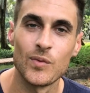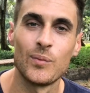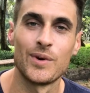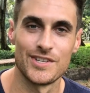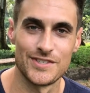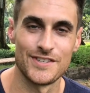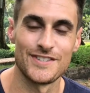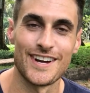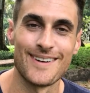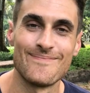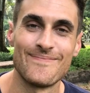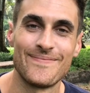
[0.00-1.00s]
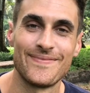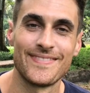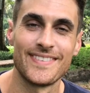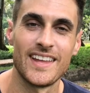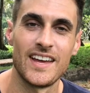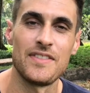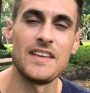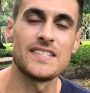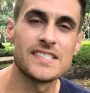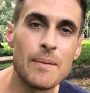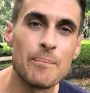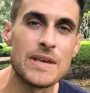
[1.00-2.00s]
What is your job? I think
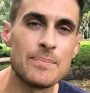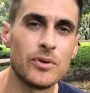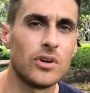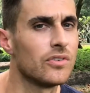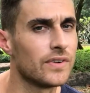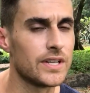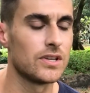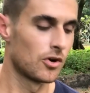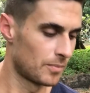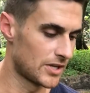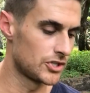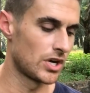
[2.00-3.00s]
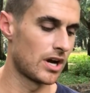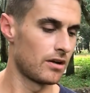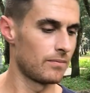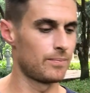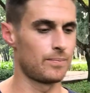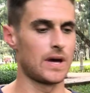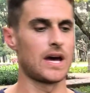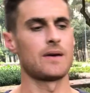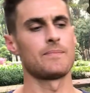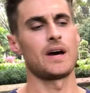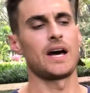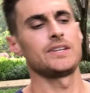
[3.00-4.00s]
some people already know my job.
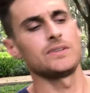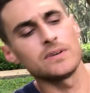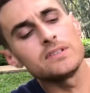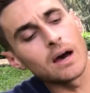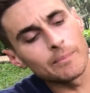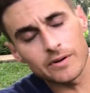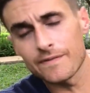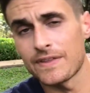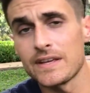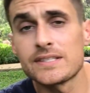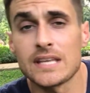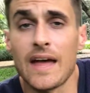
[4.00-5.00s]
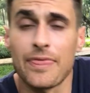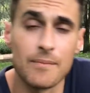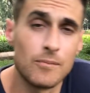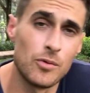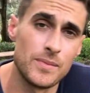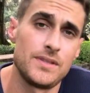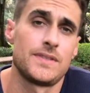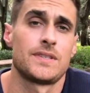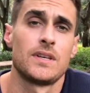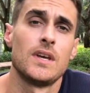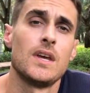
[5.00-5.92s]
I do a number of things at the moment.